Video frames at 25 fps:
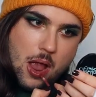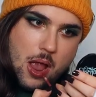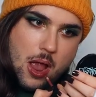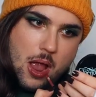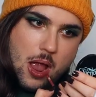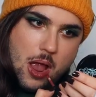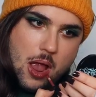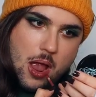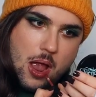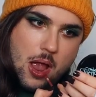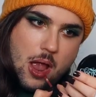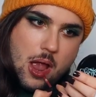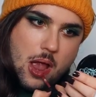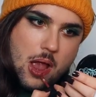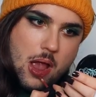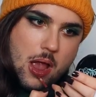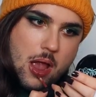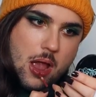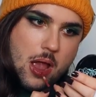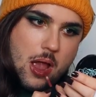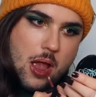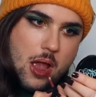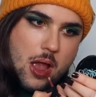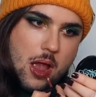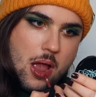
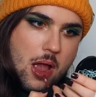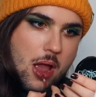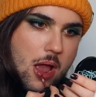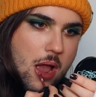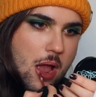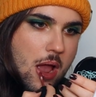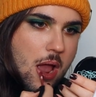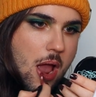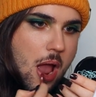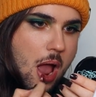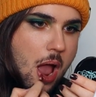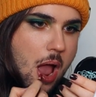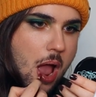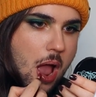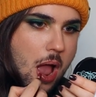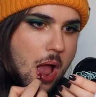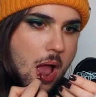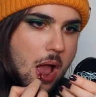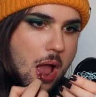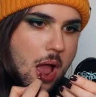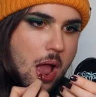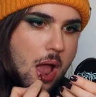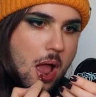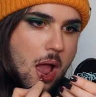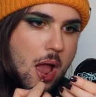
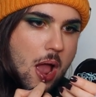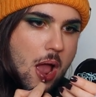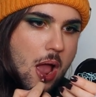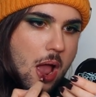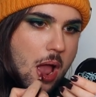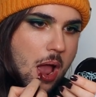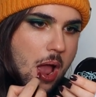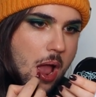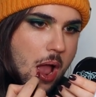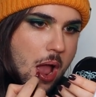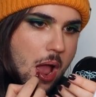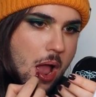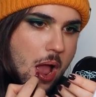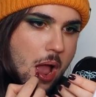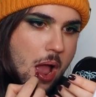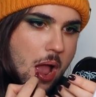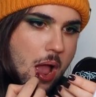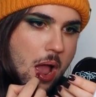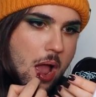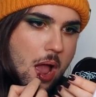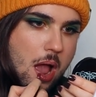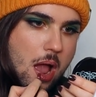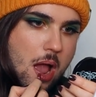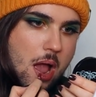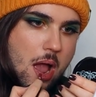
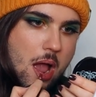Nothing is said.